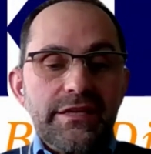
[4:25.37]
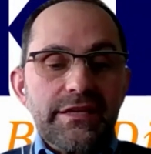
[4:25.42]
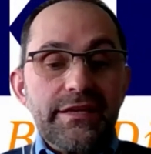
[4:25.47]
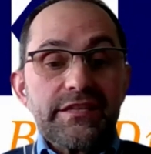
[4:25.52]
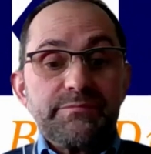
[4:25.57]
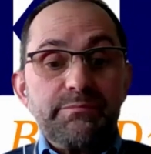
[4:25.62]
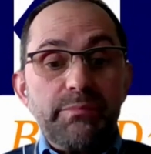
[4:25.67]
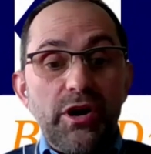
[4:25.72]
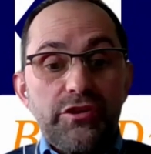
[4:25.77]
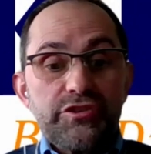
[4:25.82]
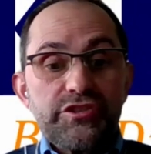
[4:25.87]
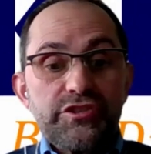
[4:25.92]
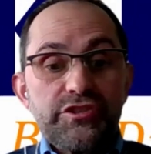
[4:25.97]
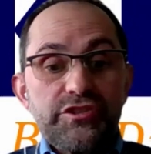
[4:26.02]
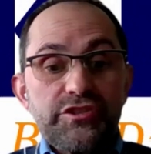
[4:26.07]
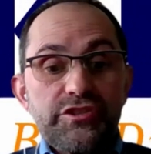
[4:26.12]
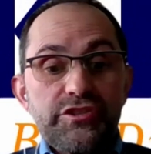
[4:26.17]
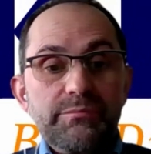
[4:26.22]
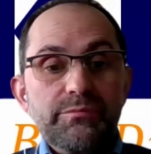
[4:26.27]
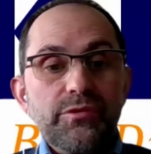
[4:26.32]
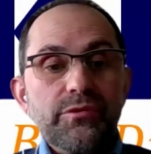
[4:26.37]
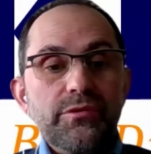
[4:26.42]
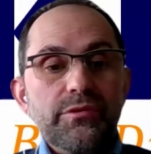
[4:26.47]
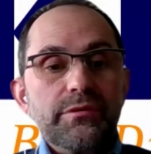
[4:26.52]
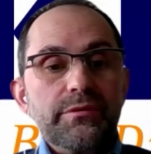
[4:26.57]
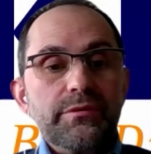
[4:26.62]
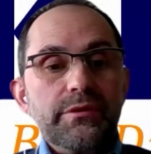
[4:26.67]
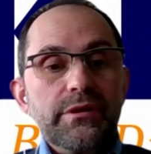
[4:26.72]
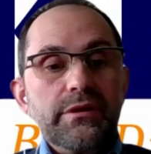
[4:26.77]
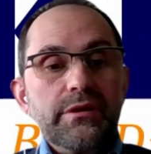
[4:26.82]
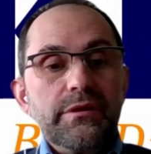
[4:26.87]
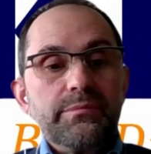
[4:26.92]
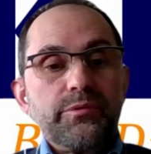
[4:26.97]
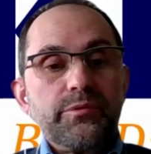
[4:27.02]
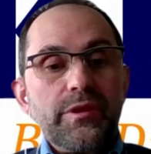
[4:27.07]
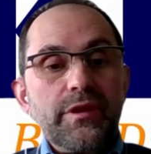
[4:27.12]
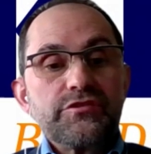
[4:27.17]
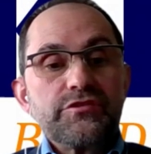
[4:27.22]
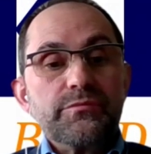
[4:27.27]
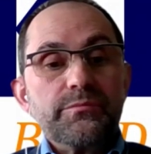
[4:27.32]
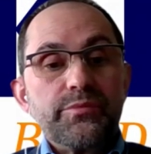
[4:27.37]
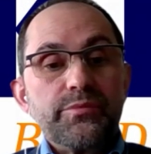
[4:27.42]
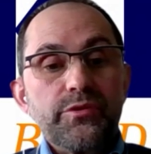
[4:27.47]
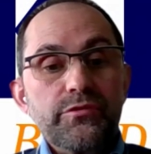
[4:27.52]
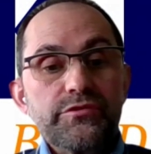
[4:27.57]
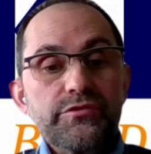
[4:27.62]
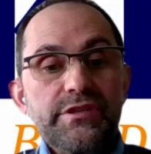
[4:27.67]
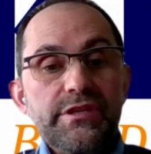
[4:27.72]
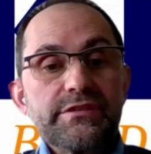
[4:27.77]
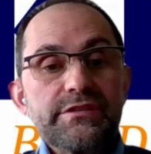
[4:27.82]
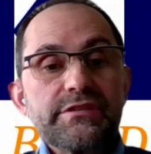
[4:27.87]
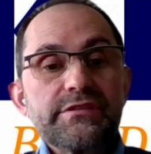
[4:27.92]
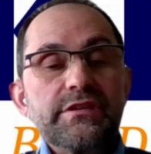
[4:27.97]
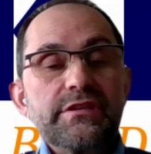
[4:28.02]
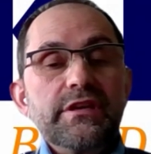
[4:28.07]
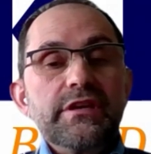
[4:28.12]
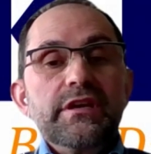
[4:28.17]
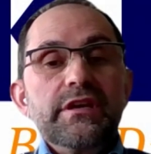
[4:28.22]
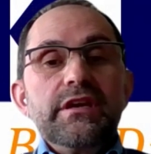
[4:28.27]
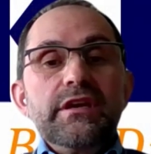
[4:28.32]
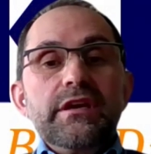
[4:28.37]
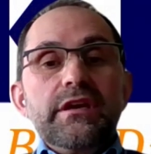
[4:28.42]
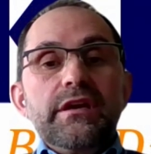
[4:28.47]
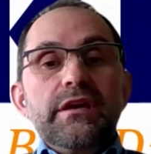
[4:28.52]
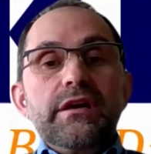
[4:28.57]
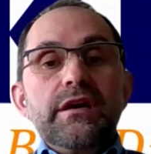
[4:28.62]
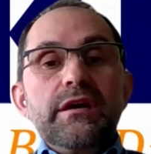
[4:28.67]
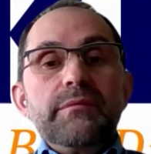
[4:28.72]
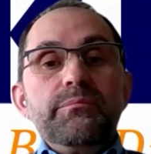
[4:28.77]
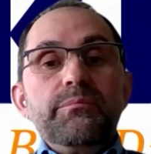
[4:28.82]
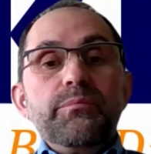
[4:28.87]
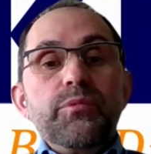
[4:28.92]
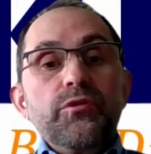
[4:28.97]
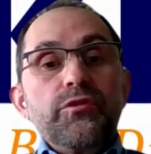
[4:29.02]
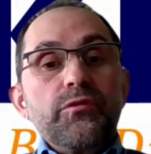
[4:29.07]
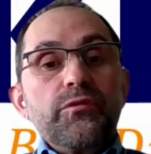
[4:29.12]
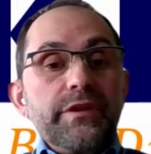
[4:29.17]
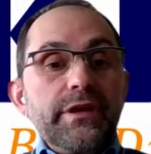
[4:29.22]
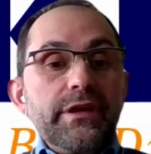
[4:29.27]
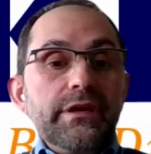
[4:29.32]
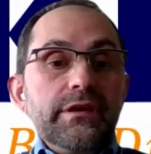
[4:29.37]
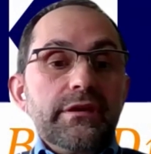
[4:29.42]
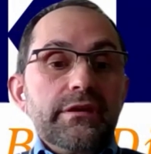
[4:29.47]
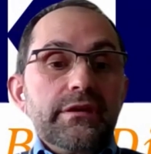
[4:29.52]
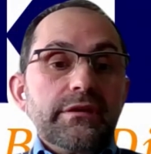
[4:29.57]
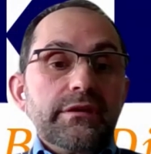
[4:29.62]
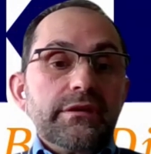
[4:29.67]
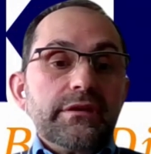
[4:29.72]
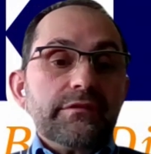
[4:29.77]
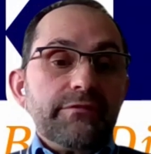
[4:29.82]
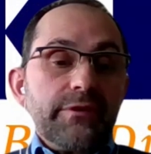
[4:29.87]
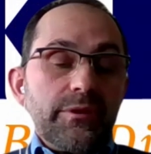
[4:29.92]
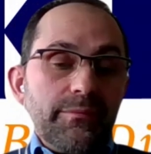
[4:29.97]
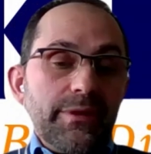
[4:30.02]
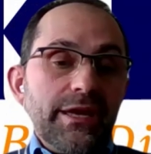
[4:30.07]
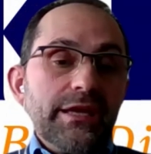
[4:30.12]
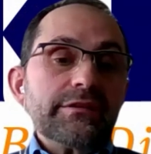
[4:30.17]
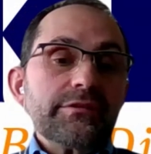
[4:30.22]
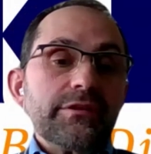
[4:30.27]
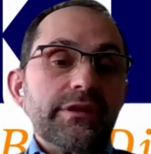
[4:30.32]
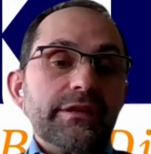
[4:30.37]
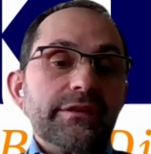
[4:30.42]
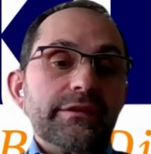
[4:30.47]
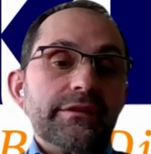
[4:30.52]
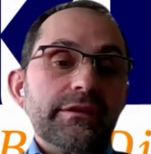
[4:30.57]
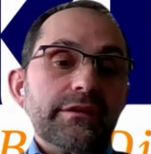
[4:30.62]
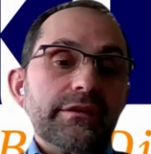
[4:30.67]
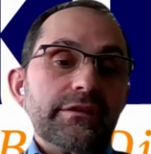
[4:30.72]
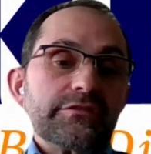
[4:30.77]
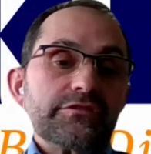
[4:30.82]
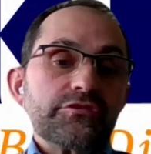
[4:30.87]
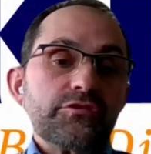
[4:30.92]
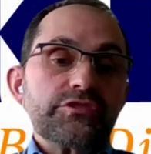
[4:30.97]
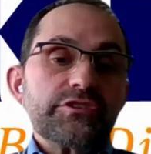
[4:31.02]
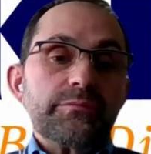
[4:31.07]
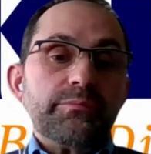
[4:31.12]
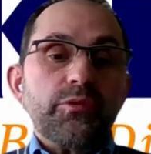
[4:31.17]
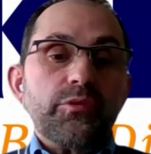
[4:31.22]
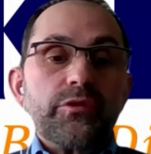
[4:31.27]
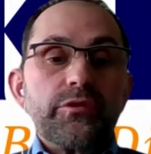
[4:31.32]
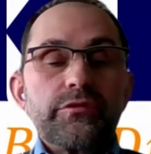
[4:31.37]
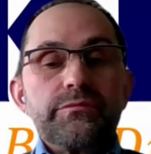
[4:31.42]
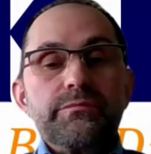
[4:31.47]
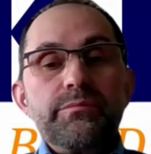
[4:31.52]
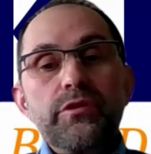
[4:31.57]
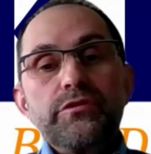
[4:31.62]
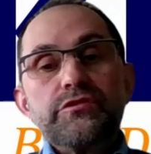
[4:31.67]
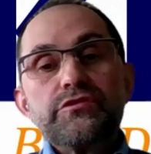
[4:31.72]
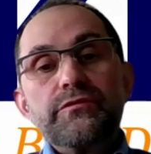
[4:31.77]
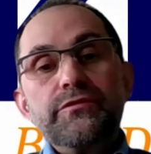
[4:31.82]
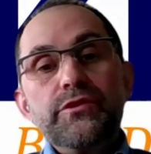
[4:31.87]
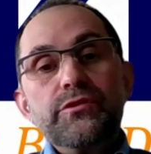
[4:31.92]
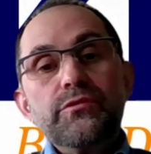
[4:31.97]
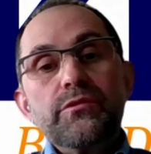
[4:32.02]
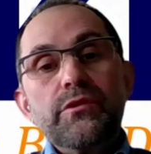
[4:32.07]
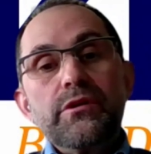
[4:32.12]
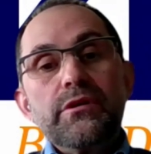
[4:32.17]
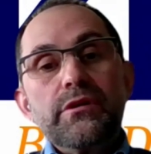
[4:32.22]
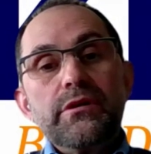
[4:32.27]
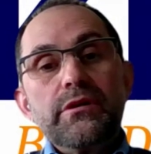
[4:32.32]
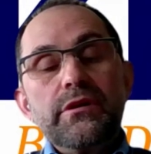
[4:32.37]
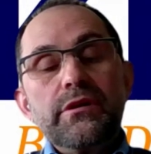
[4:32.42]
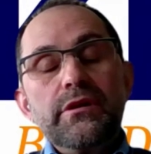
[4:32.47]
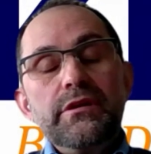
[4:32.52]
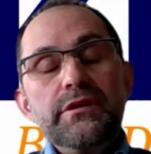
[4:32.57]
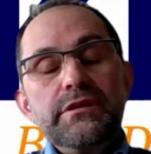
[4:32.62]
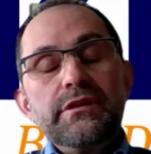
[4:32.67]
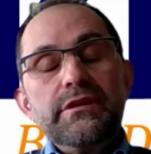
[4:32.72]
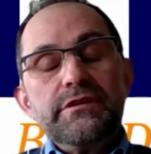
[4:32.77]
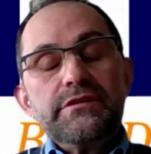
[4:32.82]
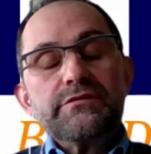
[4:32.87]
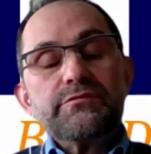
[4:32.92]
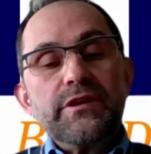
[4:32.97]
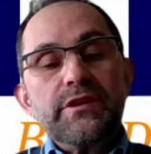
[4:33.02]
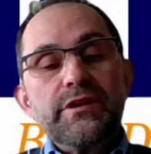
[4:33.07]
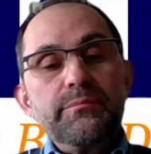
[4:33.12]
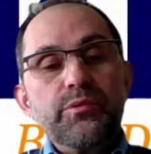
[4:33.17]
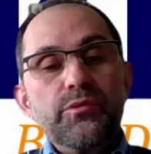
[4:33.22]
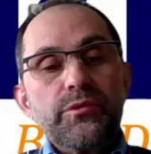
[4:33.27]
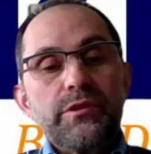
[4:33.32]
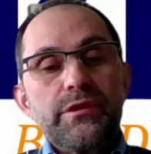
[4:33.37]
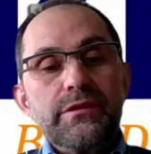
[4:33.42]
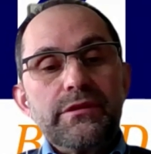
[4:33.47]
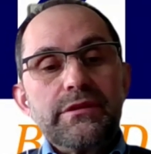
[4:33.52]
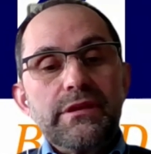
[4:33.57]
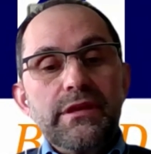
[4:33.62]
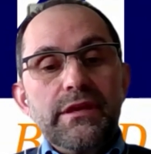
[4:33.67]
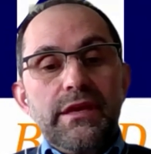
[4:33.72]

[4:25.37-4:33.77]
as possible production process, both on a environmental and social points of view, is really important.